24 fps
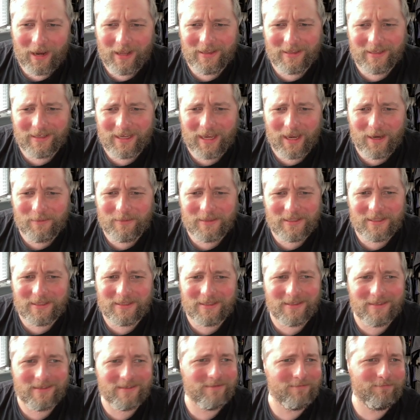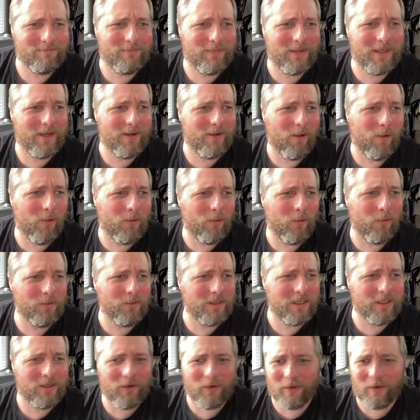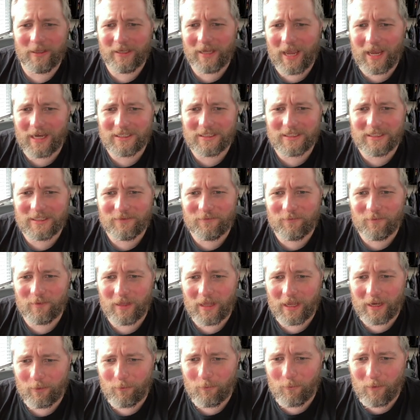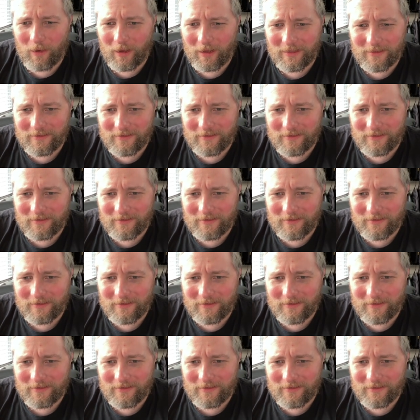And the game has been only in early access for like, what?